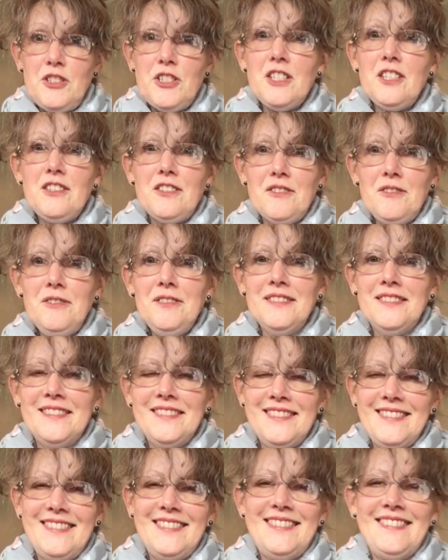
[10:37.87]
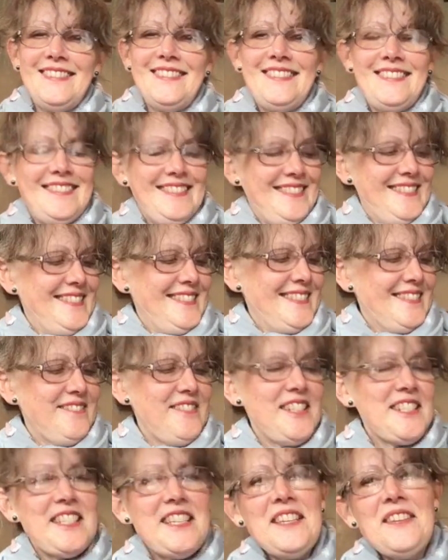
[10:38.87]
do.
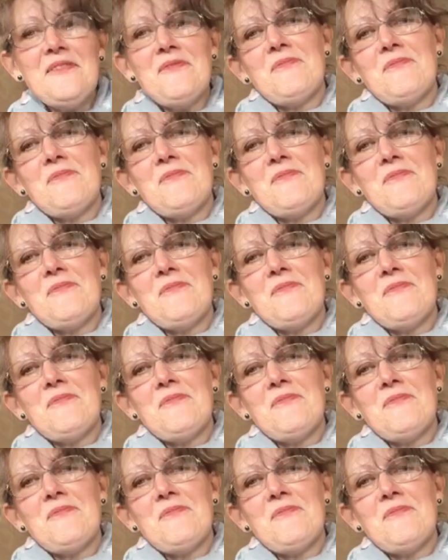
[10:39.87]
Ready?